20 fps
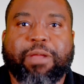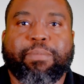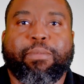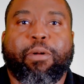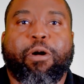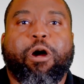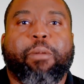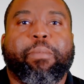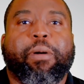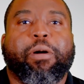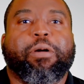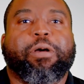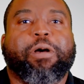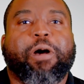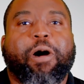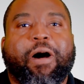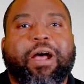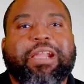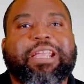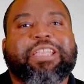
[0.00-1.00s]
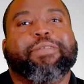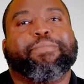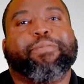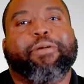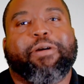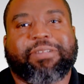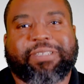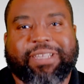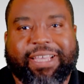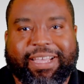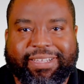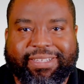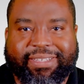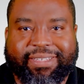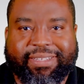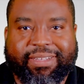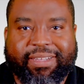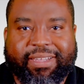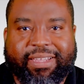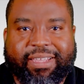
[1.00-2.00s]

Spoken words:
and more about God in the process.